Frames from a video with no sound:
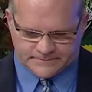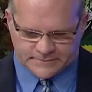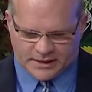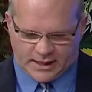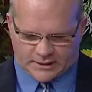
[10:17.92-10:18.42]

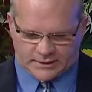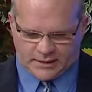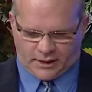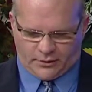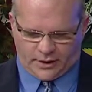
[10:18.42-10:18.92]
next
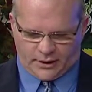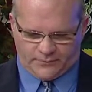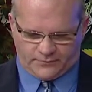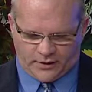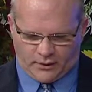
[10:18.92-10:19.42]

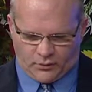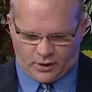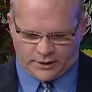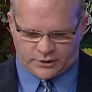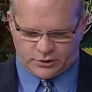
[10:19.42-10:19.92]
area. I
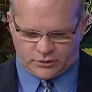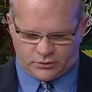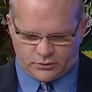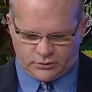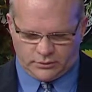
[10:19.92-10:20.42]
want
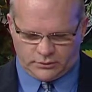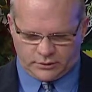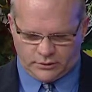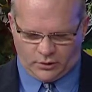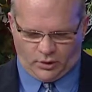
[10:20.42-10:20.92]
you
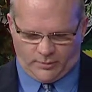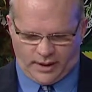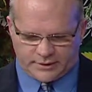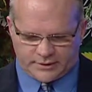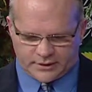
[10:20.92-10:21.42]
to know
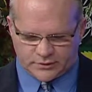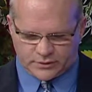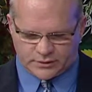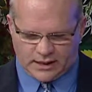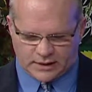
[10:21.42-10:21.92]
about this.
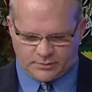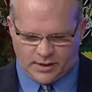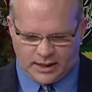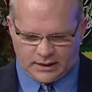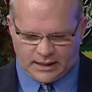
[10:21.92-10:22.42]
We talked
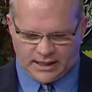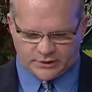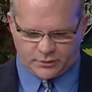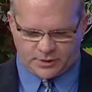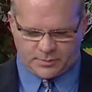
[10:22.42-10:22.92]
about it
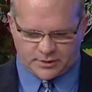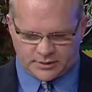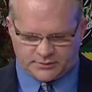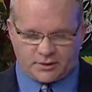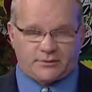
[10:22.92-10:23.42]
last week, but
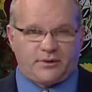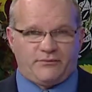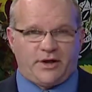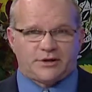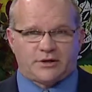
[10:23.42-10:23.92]
the
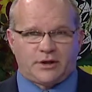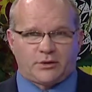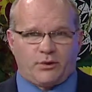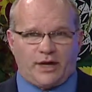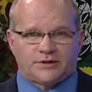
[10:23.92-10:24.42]
Convention on
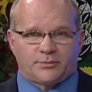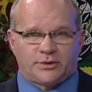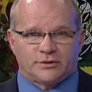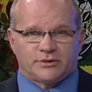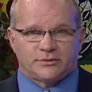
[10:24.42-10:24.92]
the Rights of
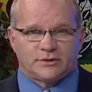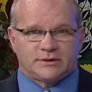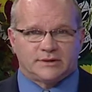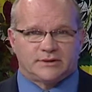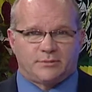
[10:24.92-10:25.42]
Persons
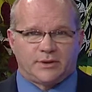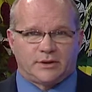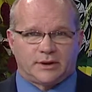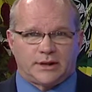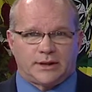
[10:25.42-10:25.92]
with
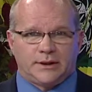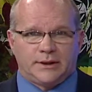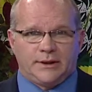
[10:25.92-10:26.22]
Disability